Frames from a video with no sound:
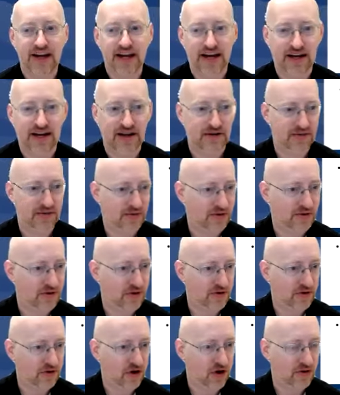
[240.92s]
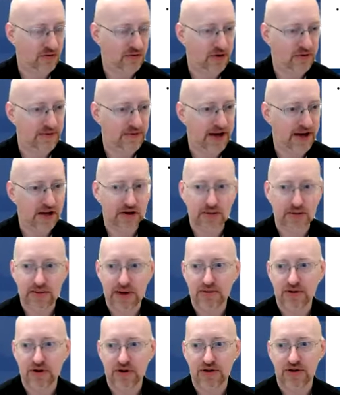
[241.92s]
and for a faculty
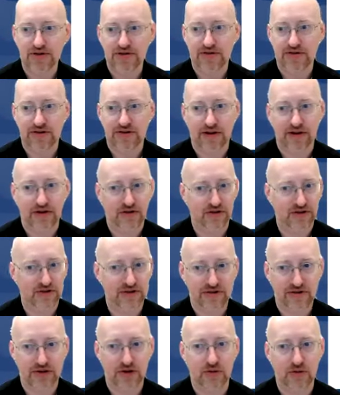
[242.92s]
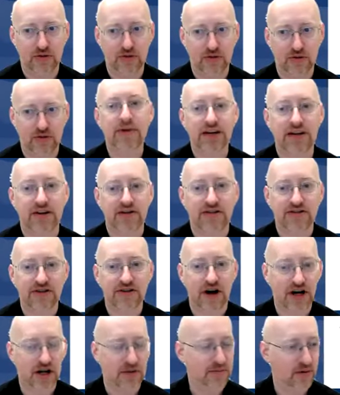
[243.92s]
member, this is just the recommended
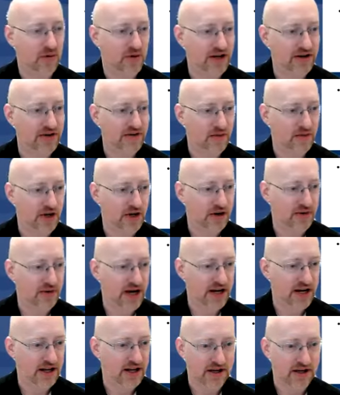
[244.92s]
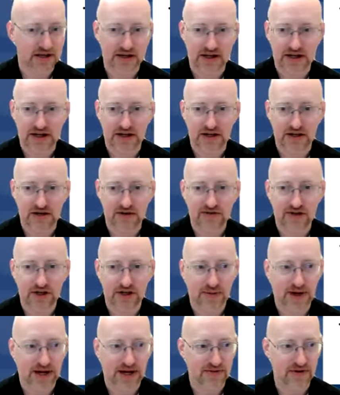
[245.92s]
starting point when creating new
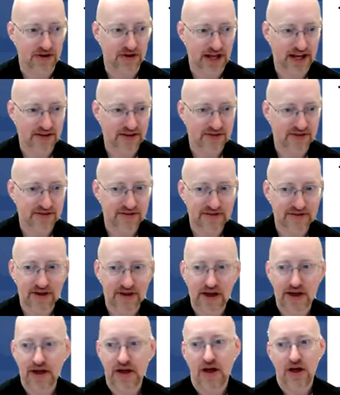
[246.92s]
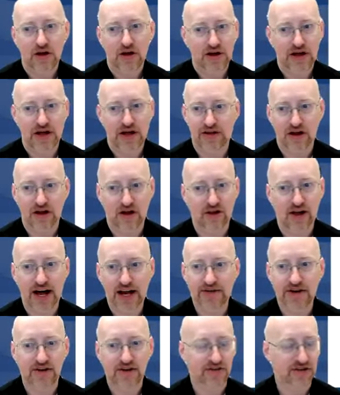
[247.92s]
syllabi for classes. And a lot
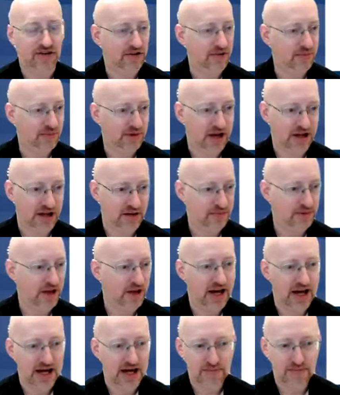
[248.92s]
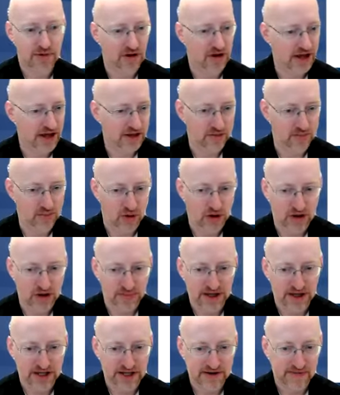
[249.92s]
of it is just plug and play, pull out the
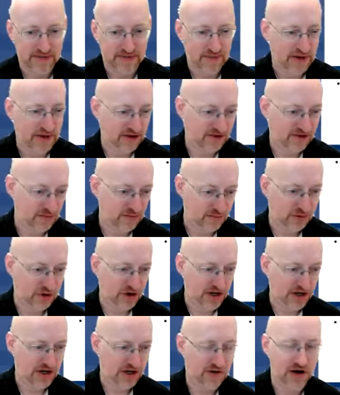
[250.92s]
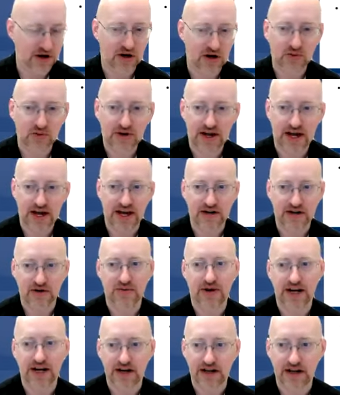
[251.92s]
boilerplate information, put in your own, and you're
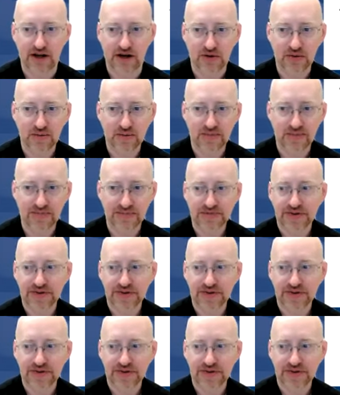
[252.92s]
ready to go.